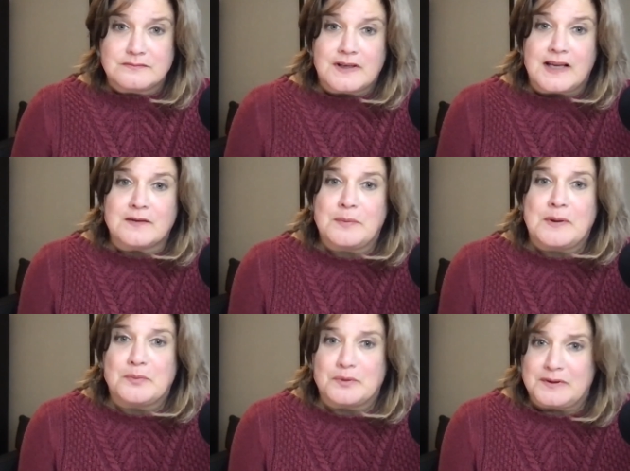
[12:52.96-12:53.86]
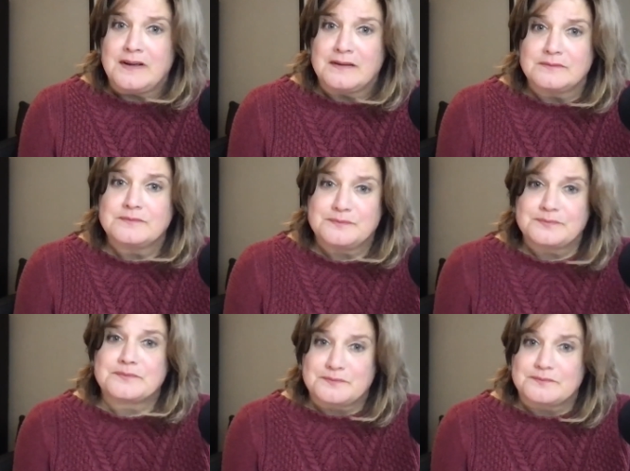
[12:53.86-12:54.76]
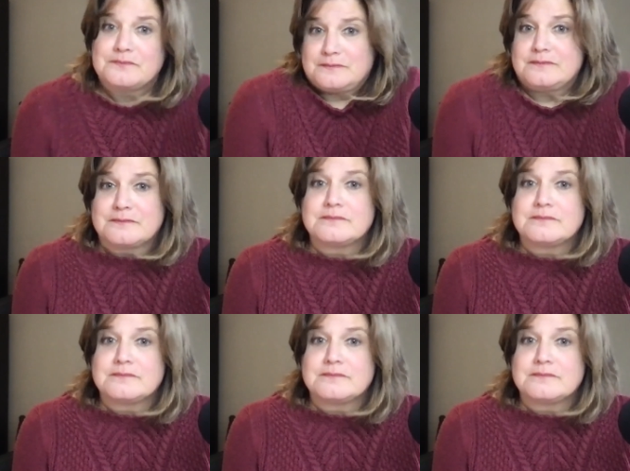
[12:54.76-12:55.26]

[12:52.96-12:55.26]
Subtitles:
Yeah, so battery, no, go ahead.